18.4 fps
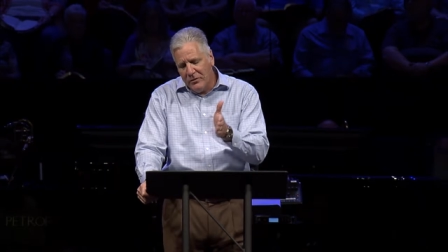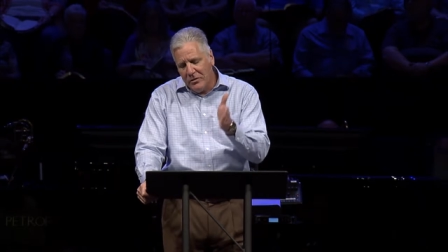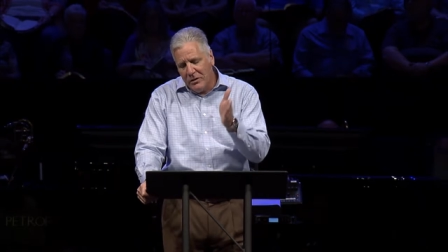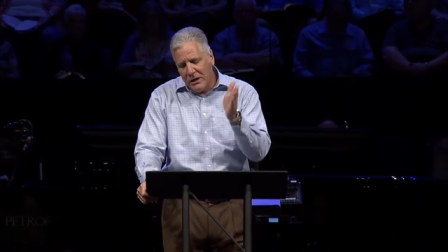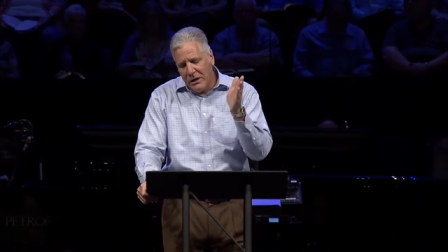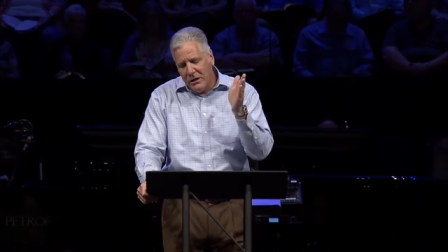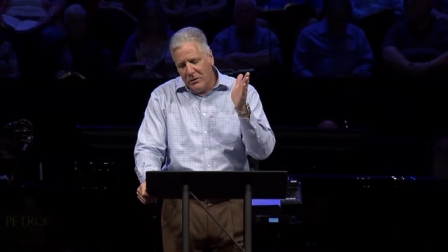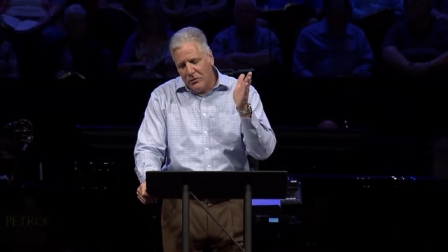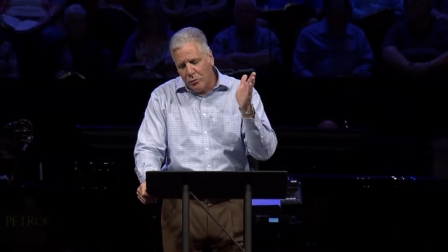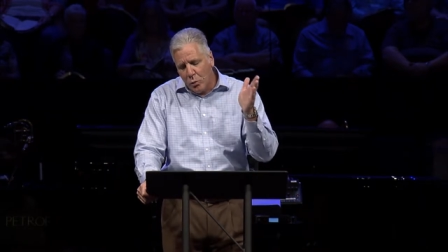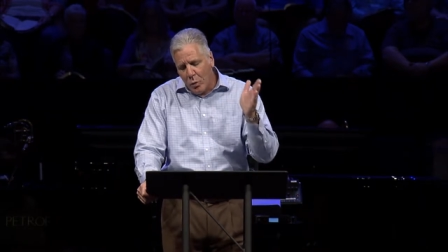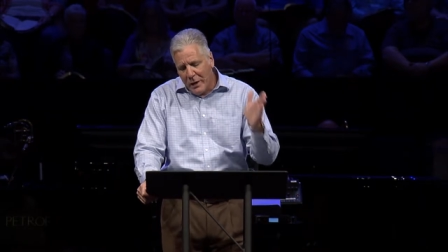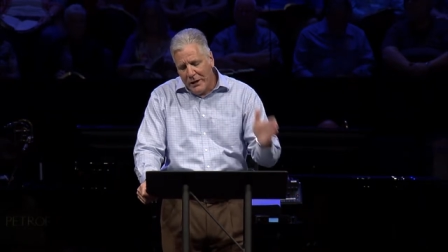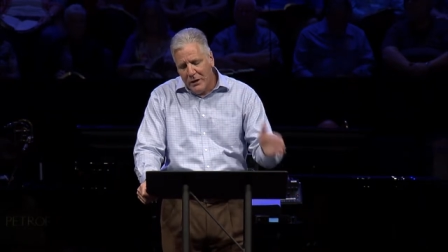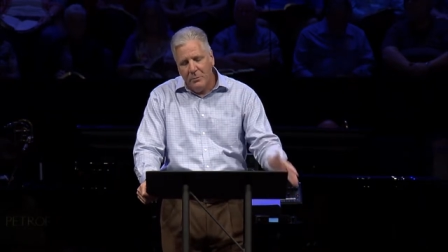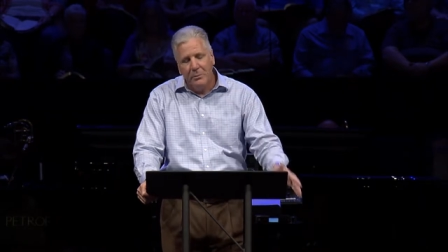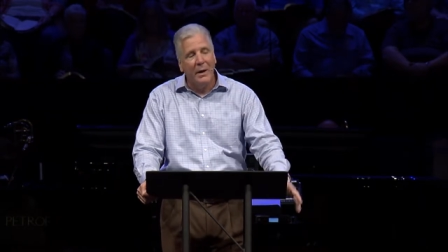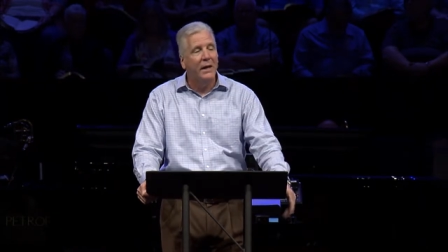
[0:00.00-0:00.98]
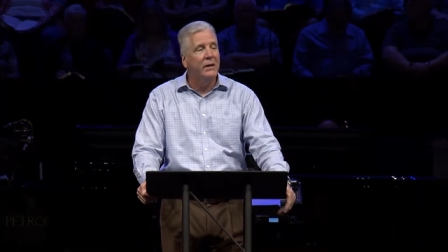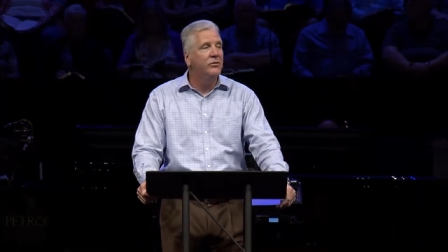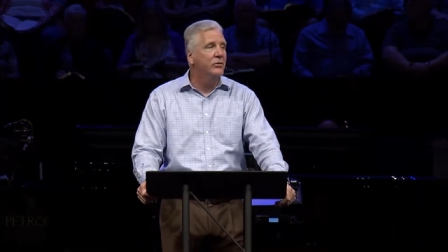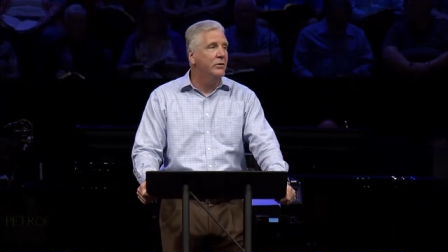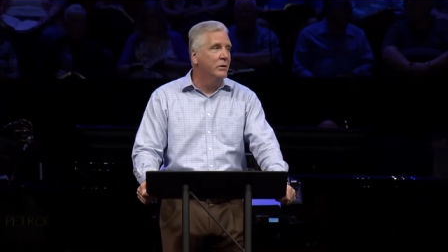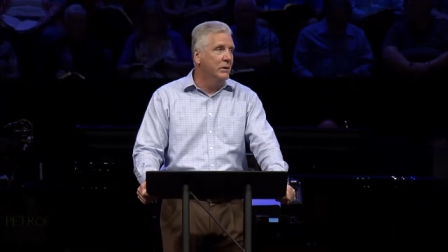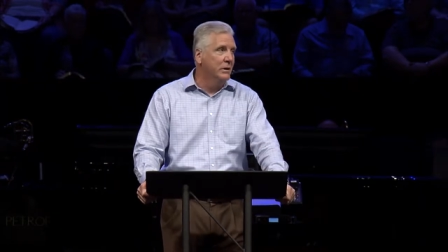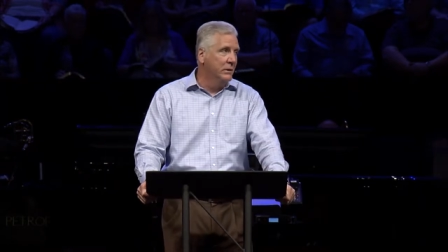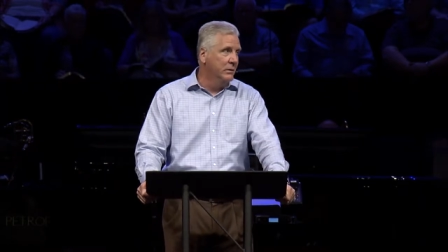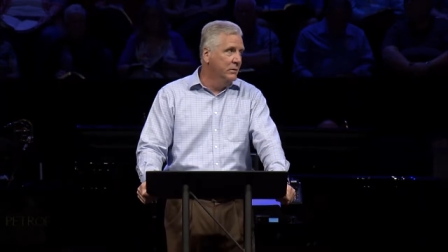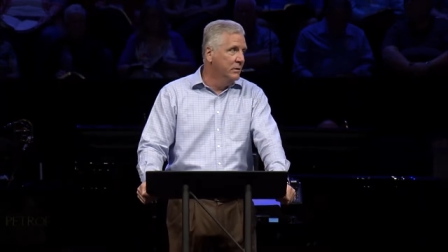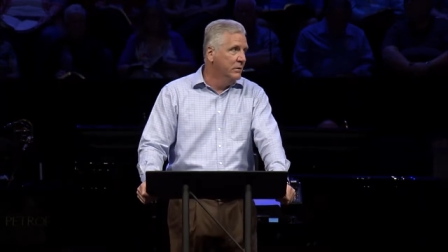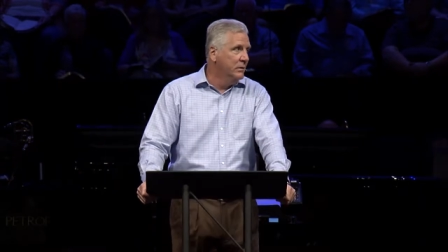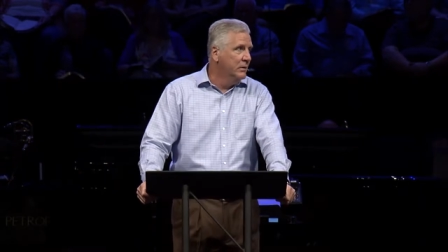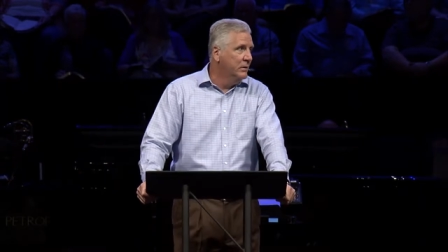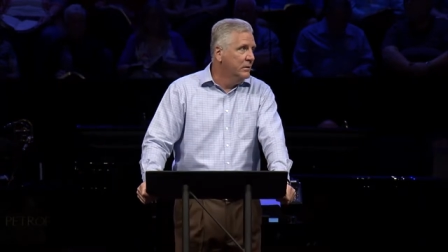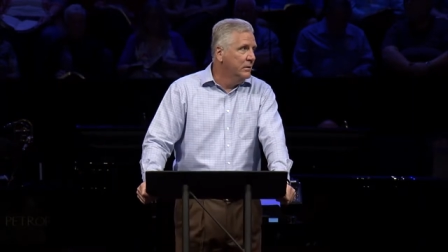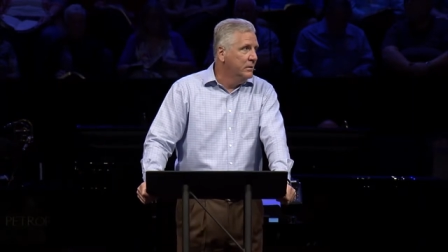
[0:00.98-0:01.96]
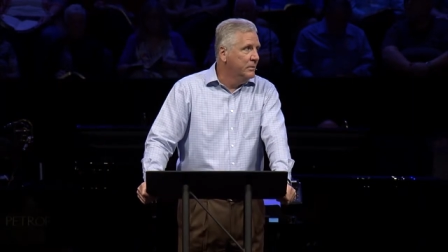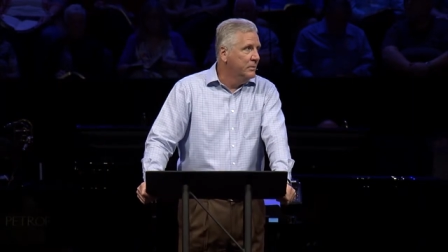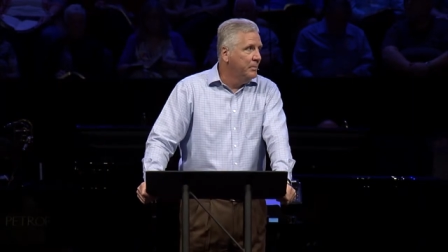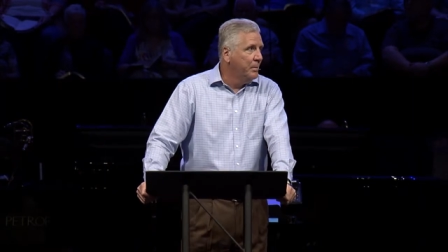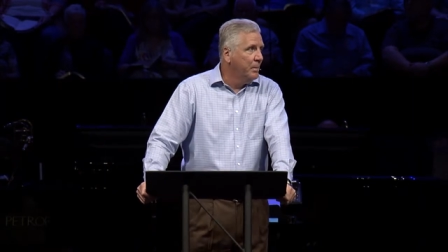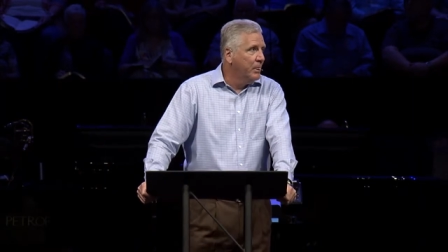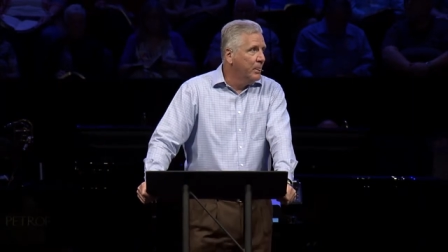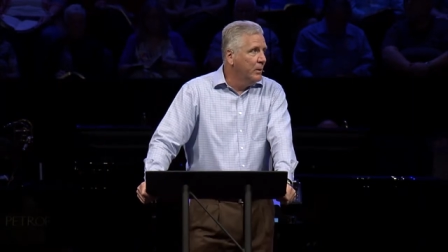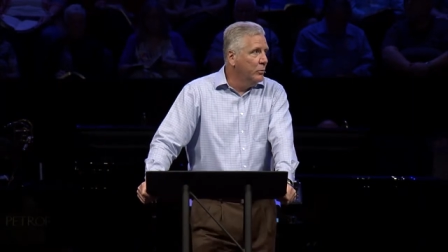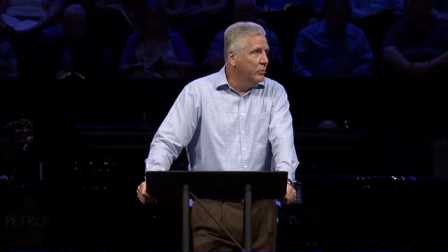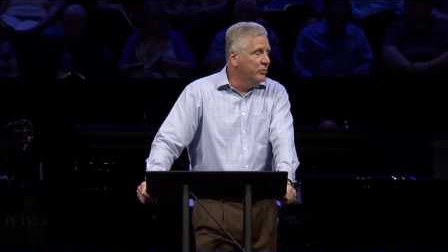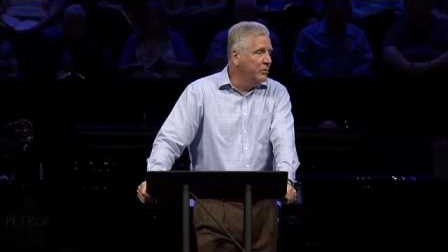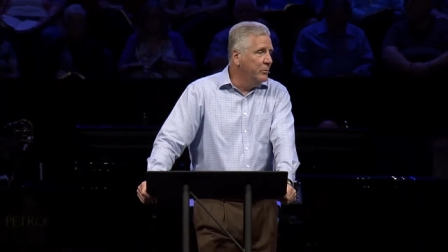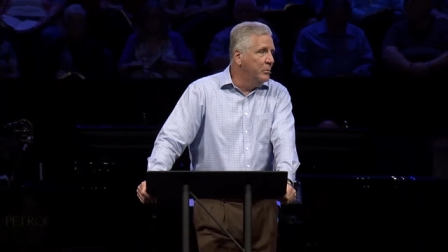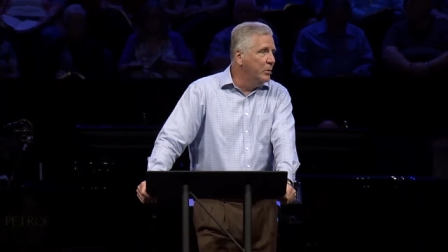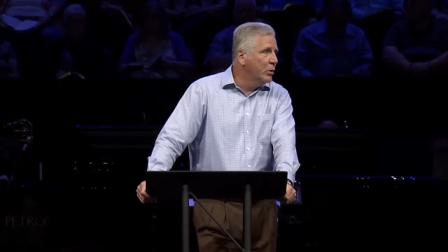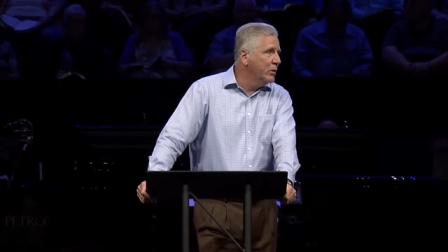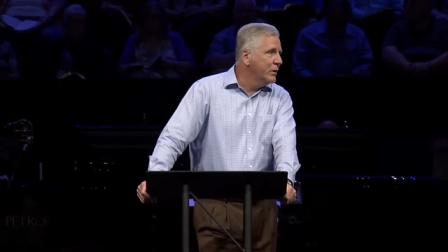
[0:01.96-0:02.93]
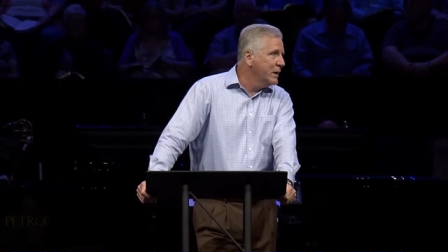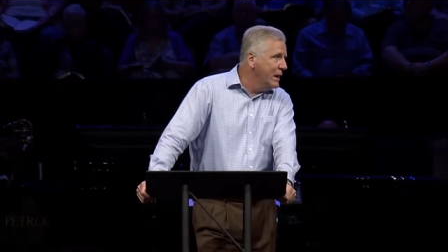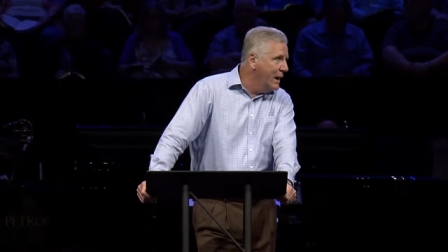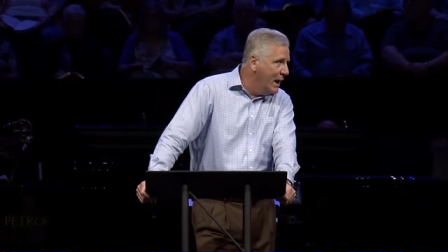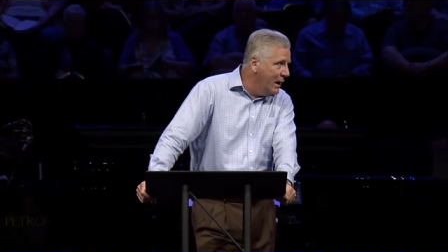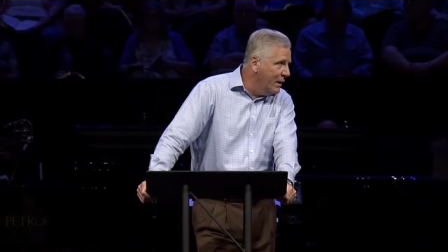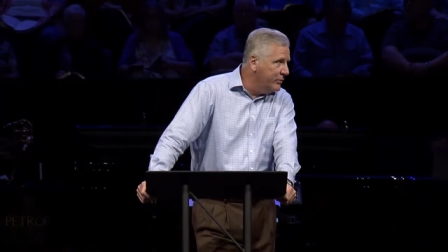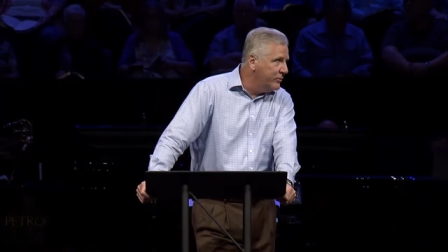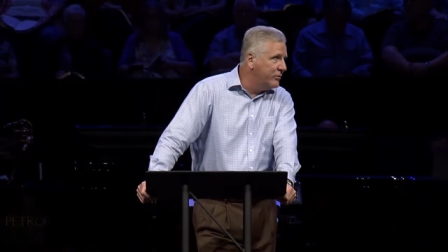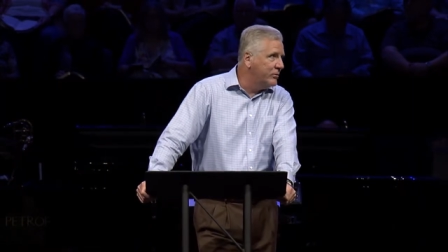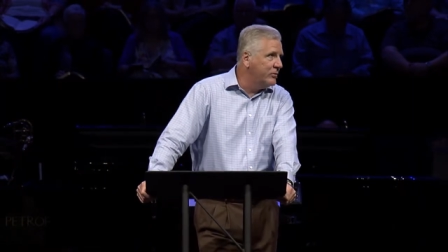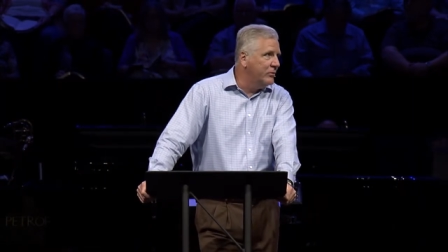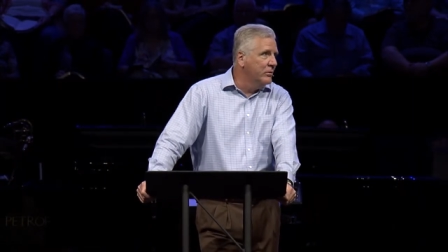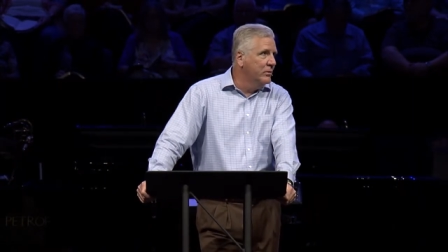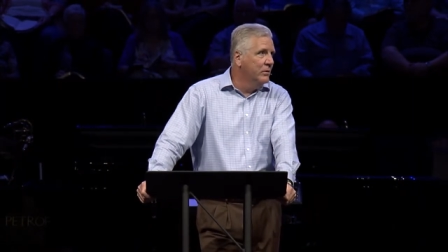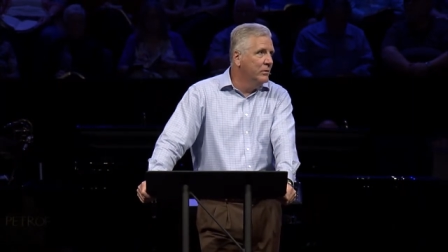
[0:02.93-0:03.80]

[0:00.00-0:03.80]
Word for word: and he has waited patiently. Was he burdened? Yes.